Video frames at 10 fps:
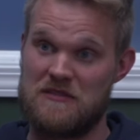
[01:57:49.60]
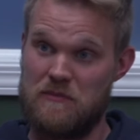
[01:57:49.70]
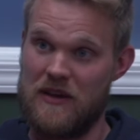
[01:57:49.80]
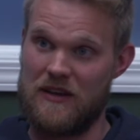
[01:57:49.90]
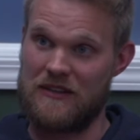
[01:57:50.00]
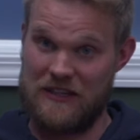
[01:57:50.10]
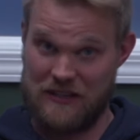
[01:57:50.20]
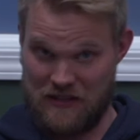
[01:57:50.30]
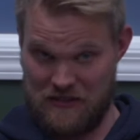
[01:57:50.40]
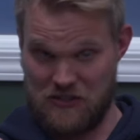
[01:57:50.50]
big,
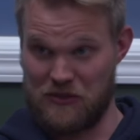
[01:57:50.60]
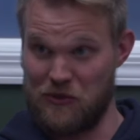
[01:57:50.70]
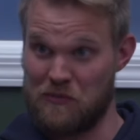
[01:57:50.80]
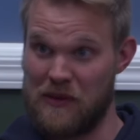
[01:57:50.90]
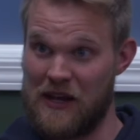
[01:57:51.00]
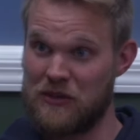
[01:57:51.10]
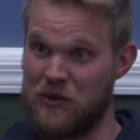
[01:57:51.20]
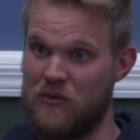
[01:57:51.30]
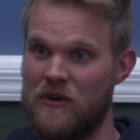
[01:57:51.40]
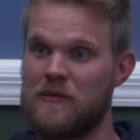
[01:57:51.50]
like the Chilcotin Plateau,
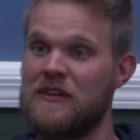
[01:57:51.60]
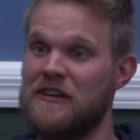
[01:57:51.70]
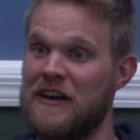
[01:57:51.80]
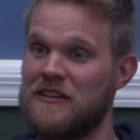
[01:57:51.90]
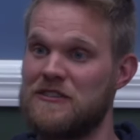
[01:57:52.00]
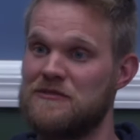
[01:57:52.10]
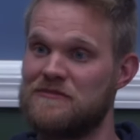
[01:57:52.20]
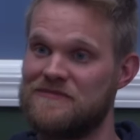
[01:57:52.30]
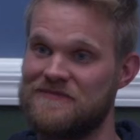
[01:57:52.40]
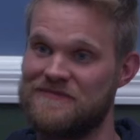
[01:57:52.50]
1 million hectares.
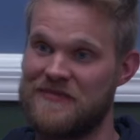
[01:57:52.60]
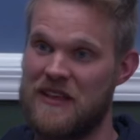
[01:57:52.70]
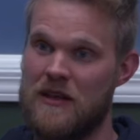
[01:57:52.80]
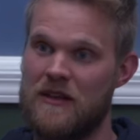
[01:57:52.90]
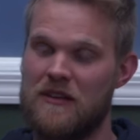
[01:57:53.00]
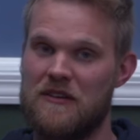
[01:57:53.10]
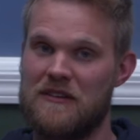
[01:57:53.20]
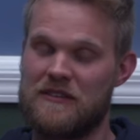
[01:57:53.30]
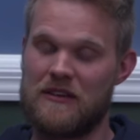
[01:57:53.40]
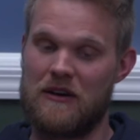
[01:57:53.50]

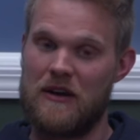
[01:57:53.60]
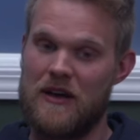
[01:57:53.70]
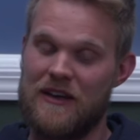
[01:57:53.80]
So